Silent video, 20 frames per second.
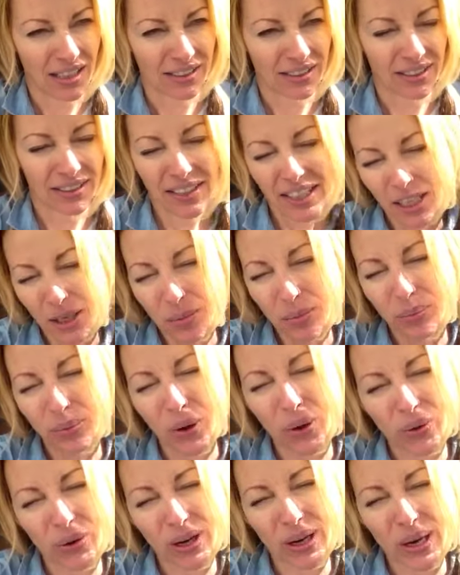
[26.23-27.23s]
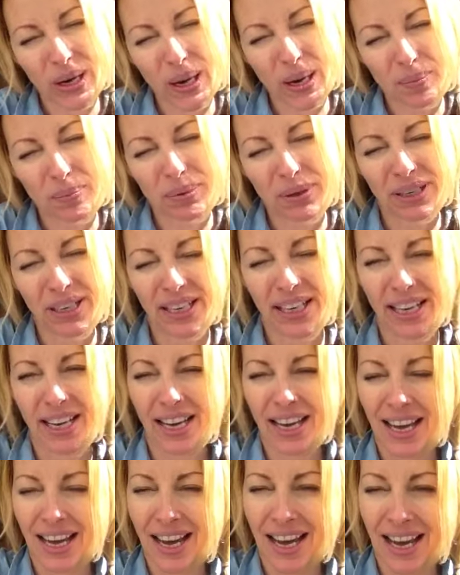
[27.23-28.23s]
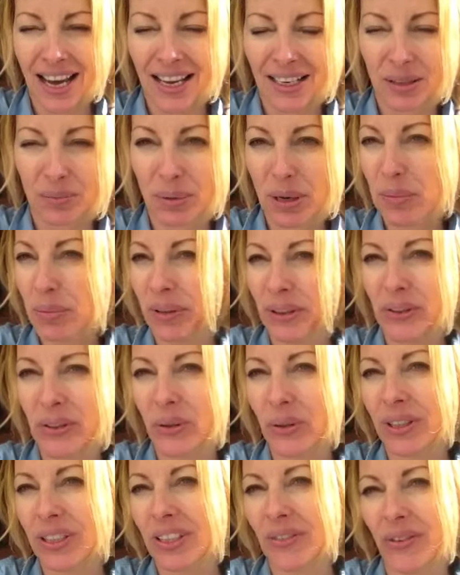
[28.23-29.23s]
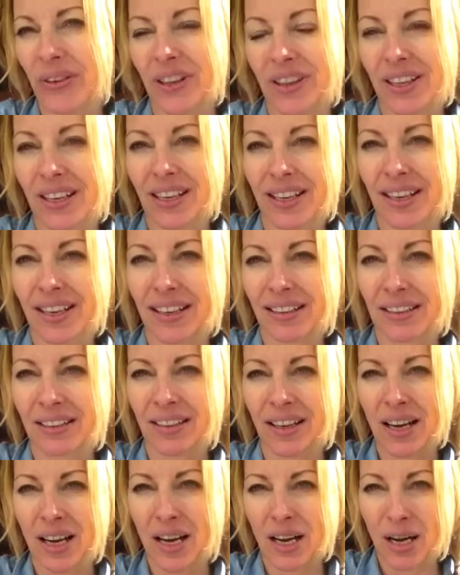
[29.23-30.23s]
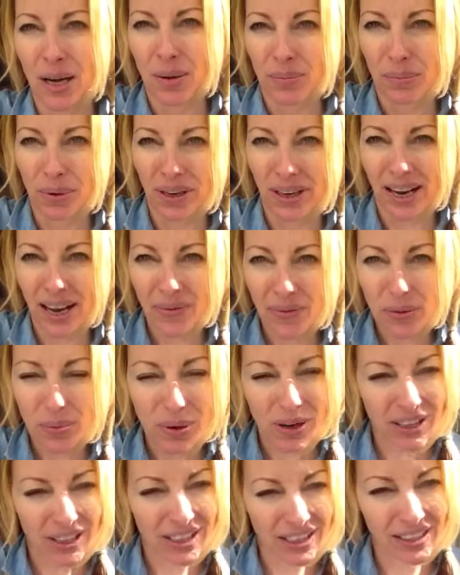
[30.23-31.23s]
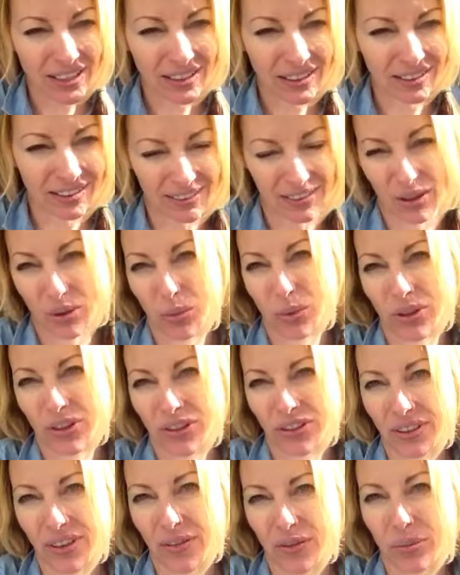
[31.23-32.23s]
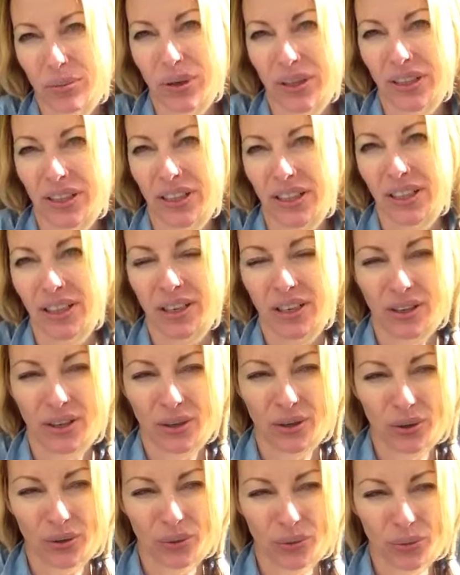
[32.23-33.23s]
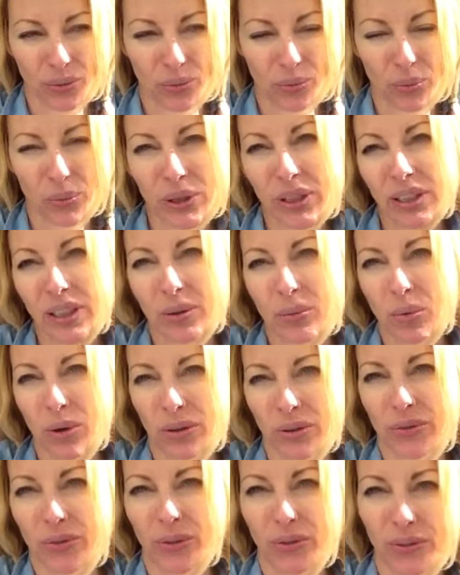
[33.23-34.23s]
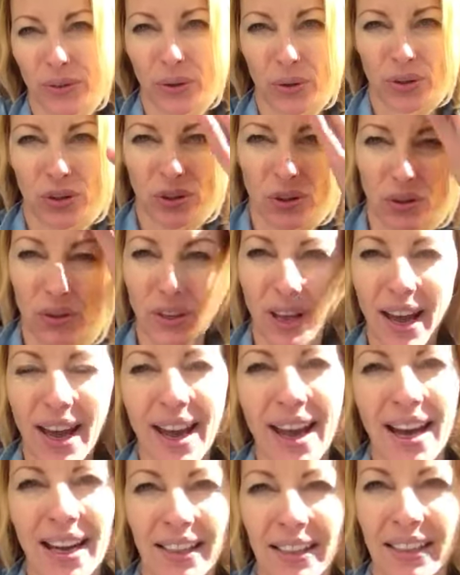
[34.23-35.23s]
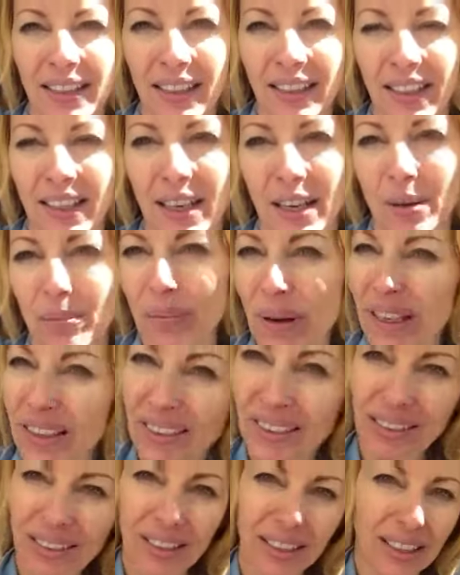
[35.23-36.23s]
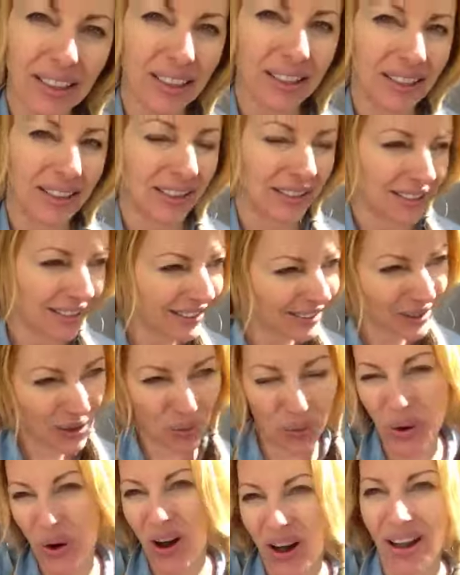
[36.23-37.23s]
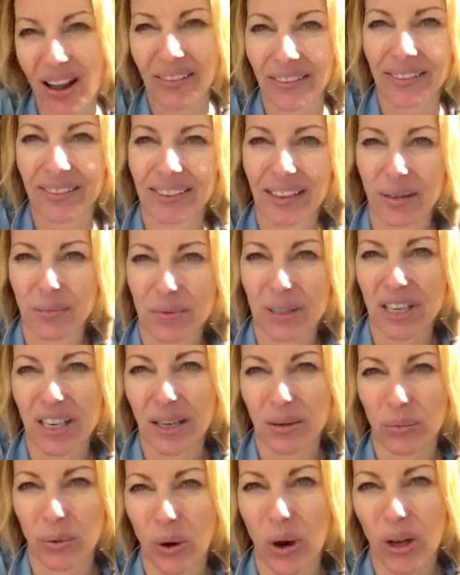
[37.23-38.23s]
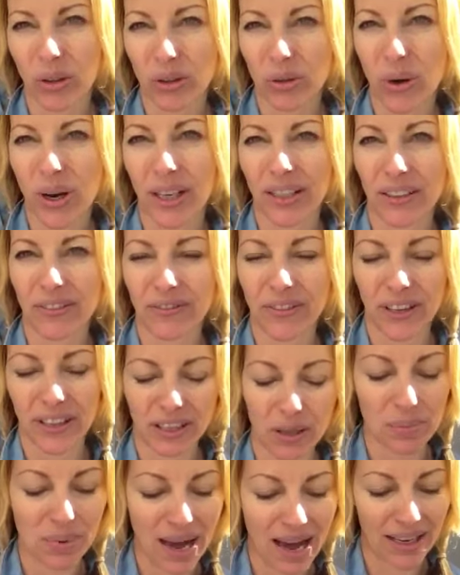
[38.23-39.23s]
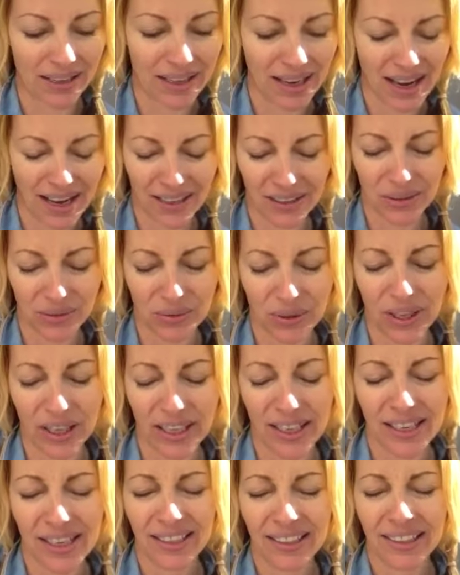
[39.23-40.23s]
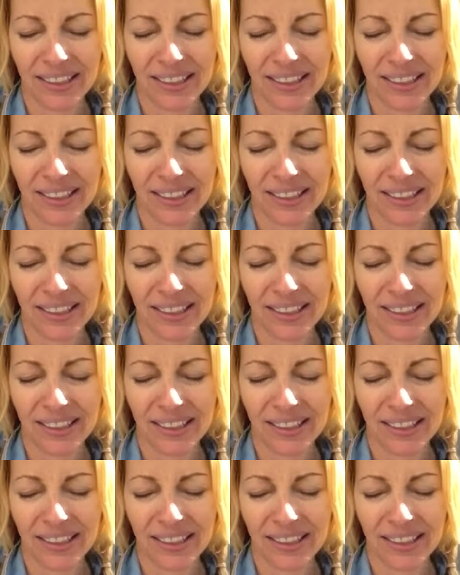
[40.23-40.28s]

the team broke up, and people are doing different things, but everybody still wishes everybody really wonderful futures. And basically, you know, we're all on the same team. We're all trying to fight the bad guys, right?